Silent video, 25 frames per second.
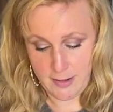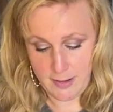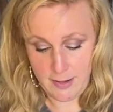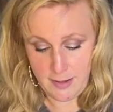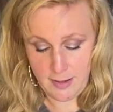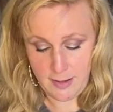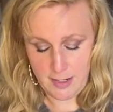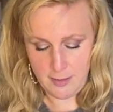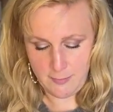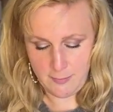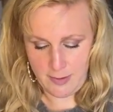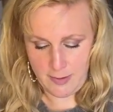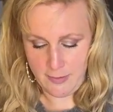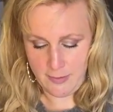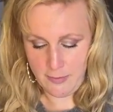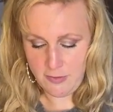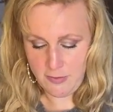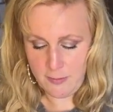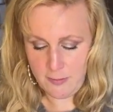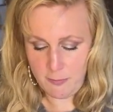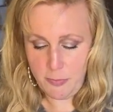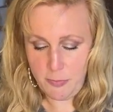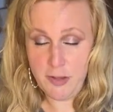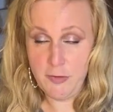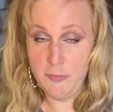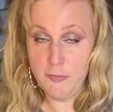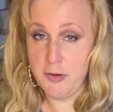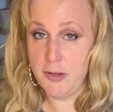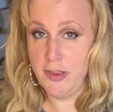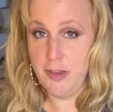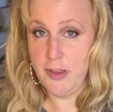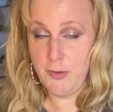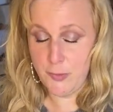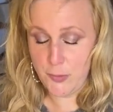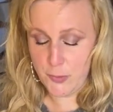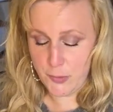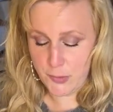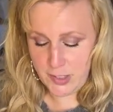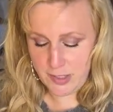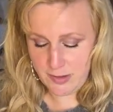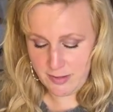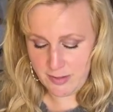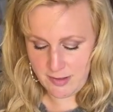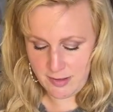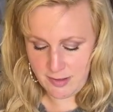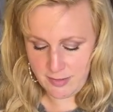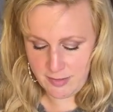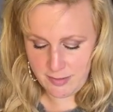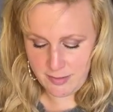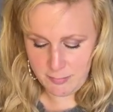Anyway, something really cool I
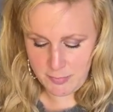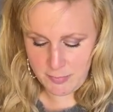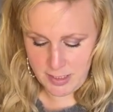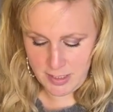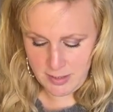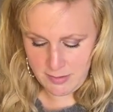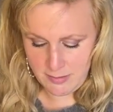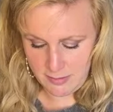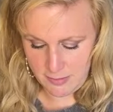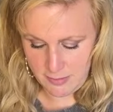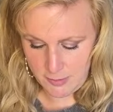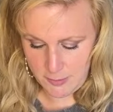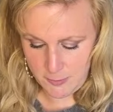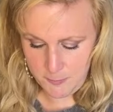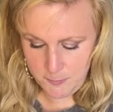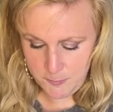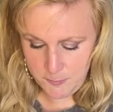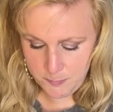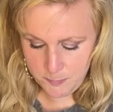saw somebody do.